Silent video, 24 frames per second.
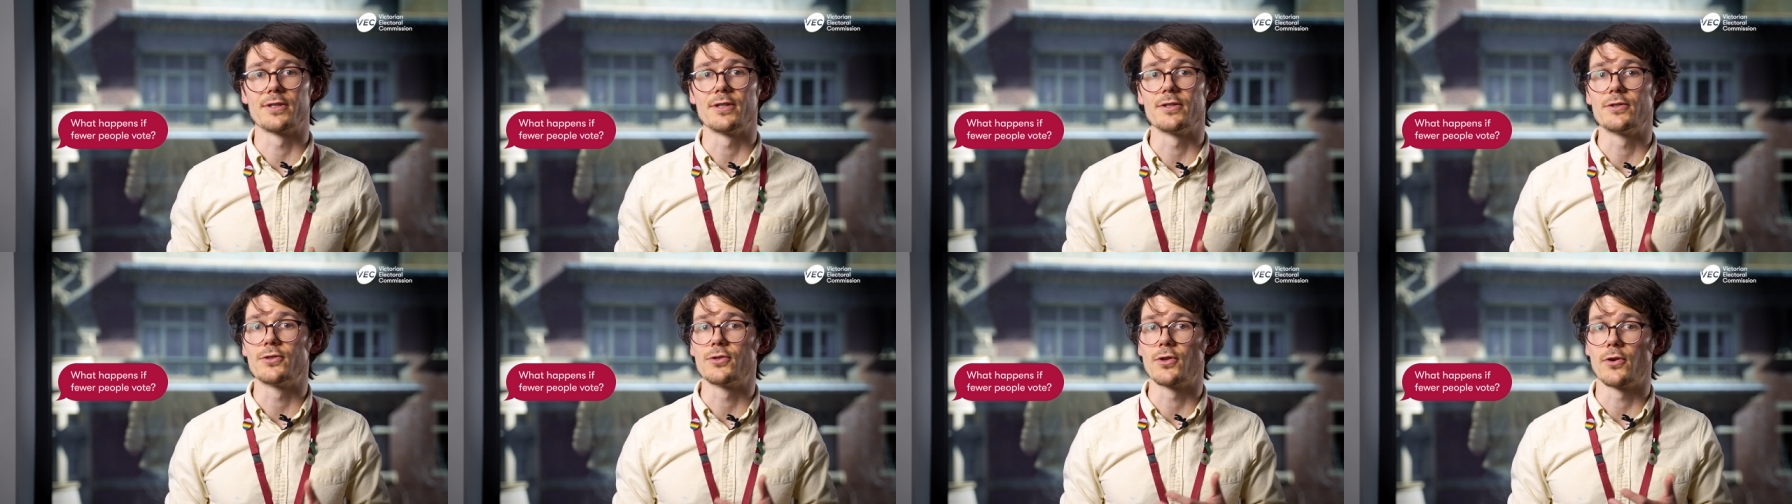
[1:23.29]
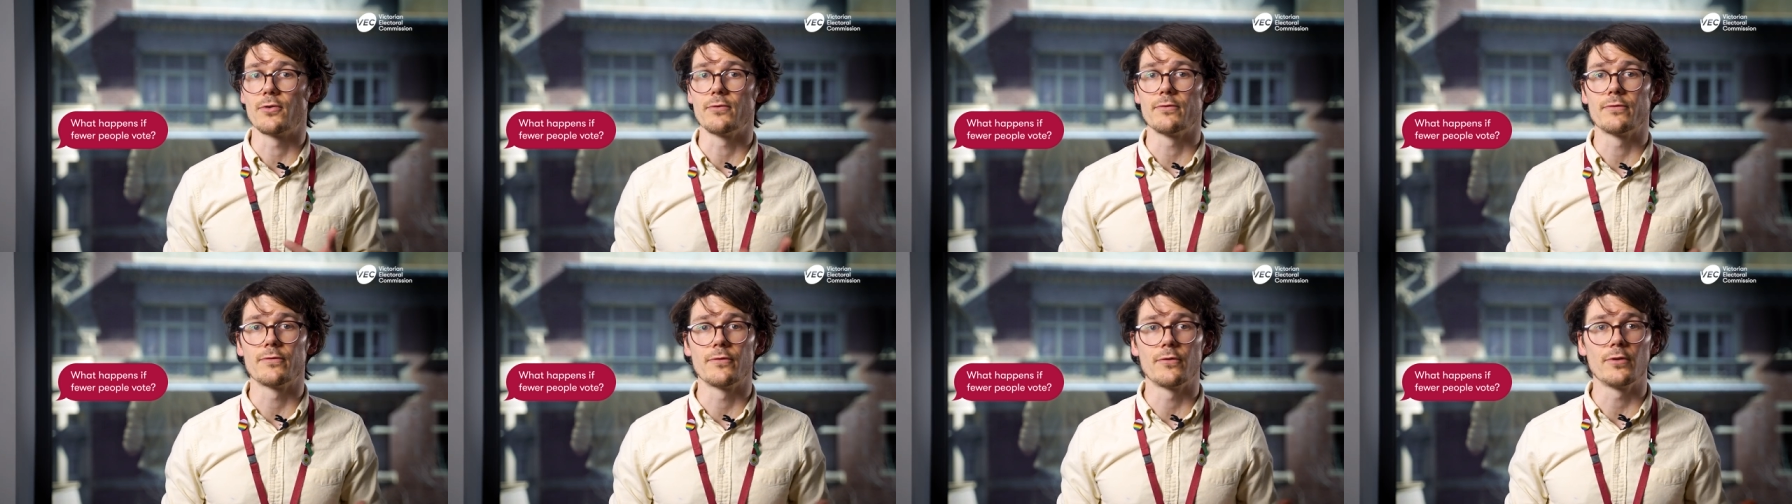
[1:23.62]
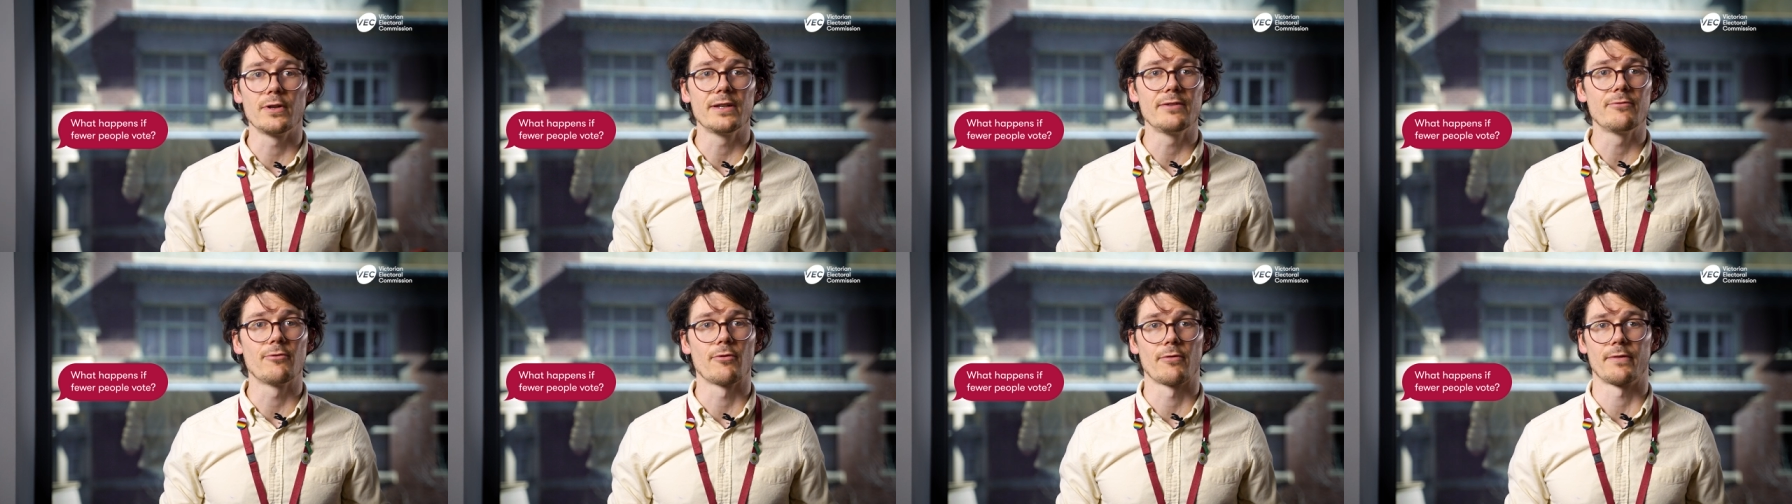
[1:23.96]
that don't
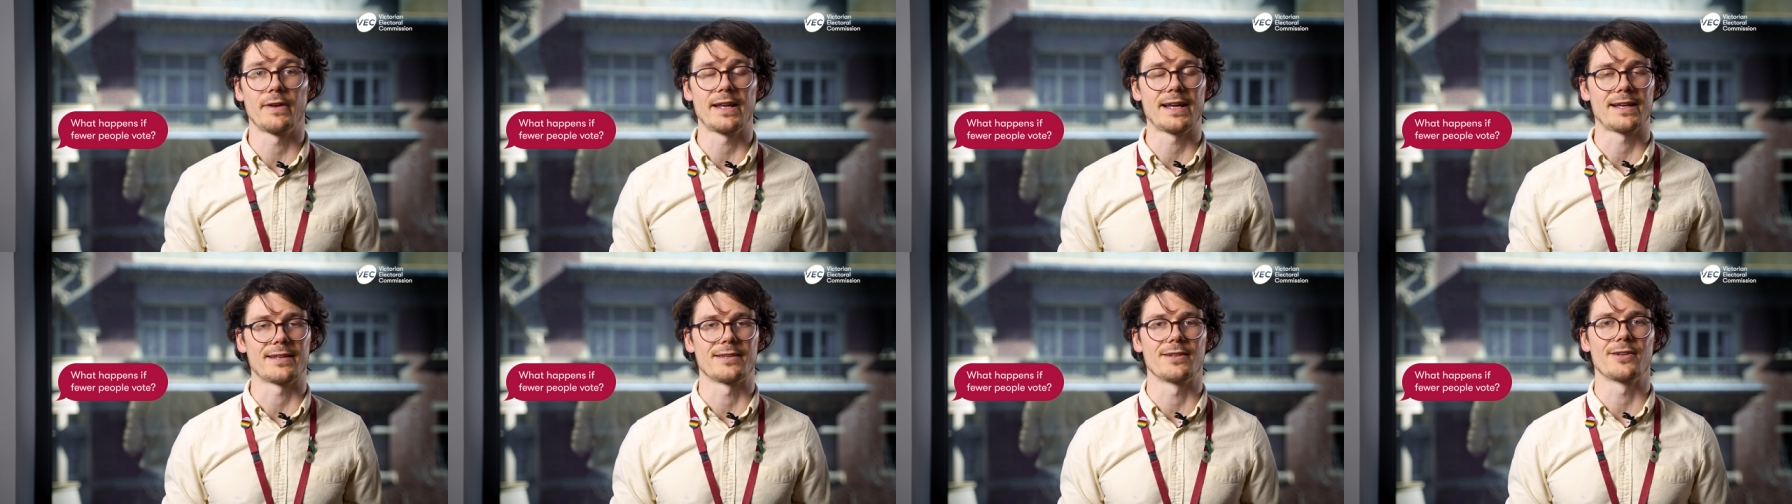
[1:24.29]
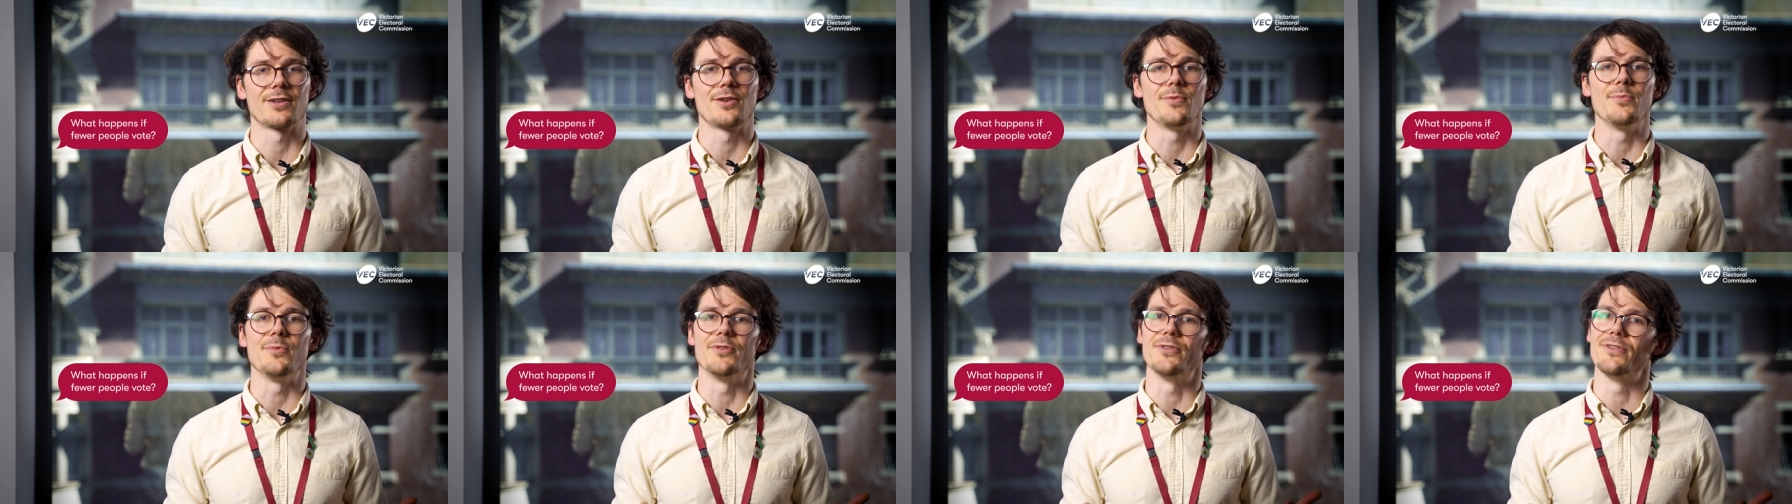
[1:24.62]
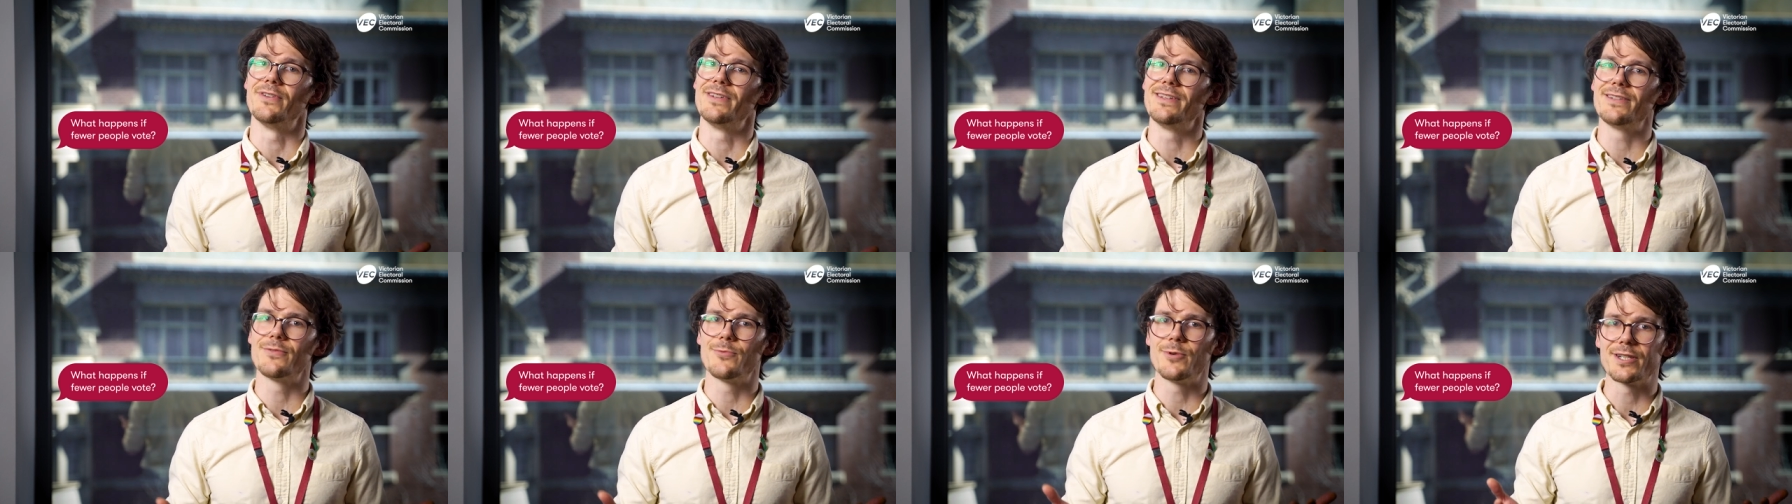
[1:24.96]
fully reflect the
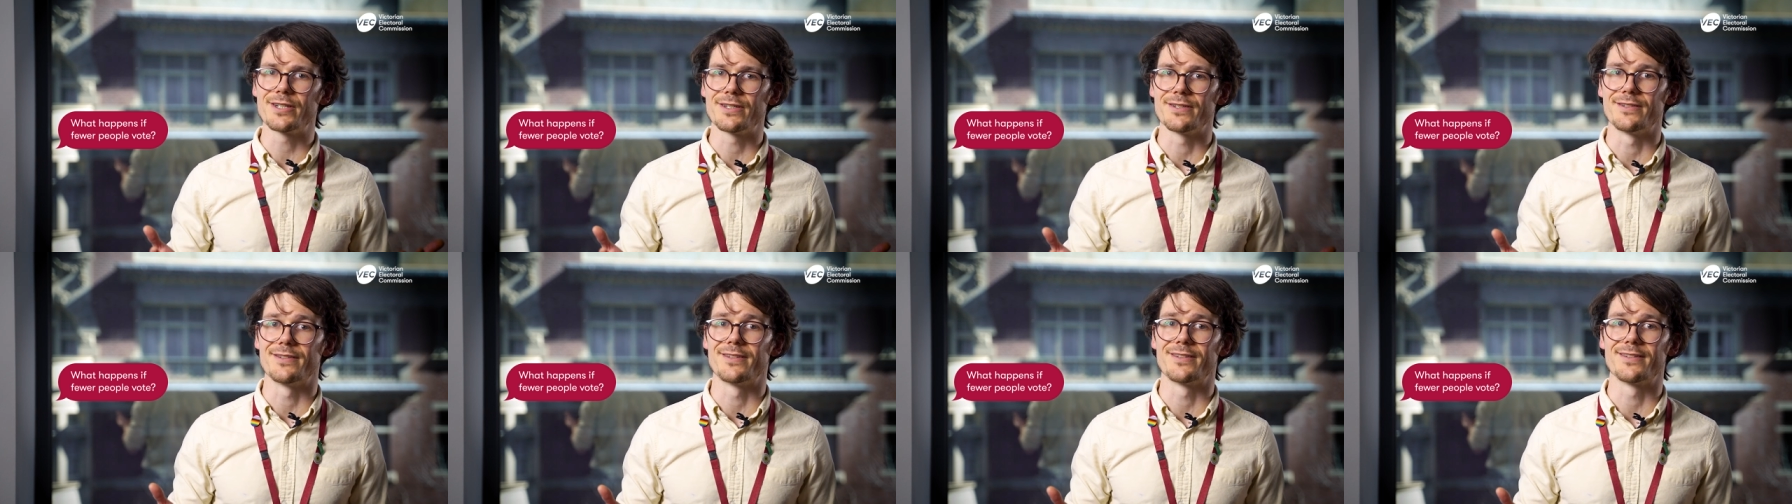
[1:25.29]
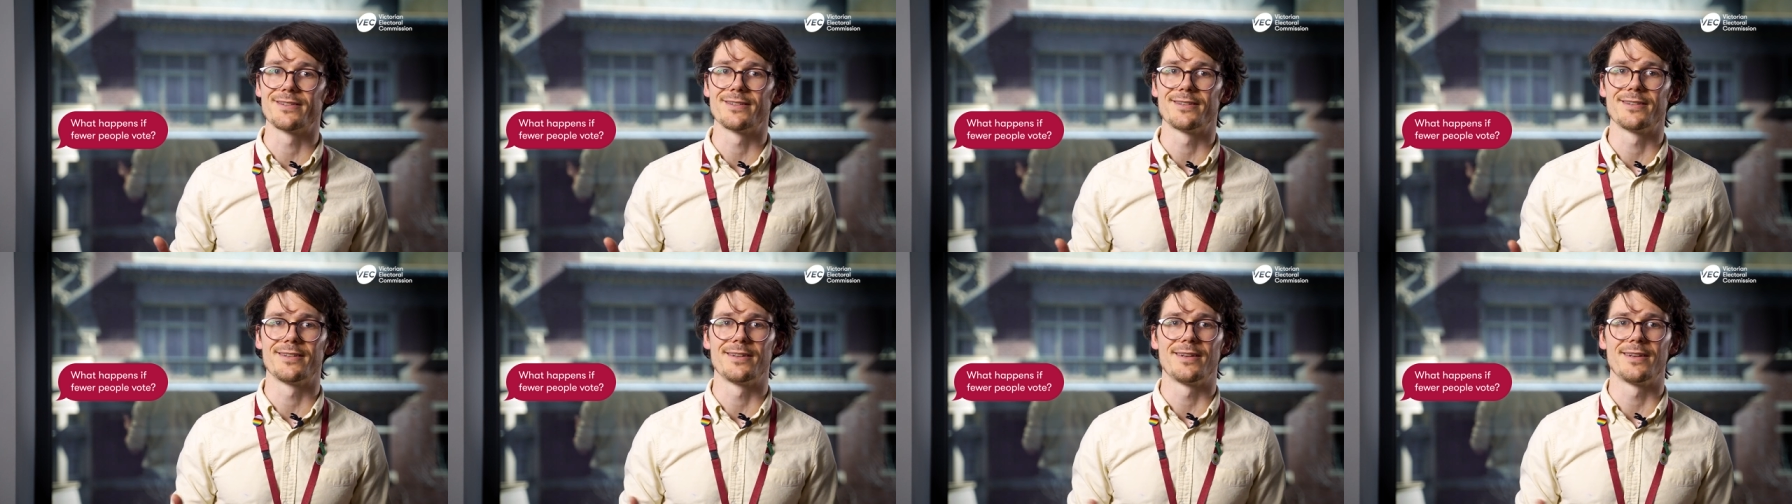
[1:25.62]
community's wishes.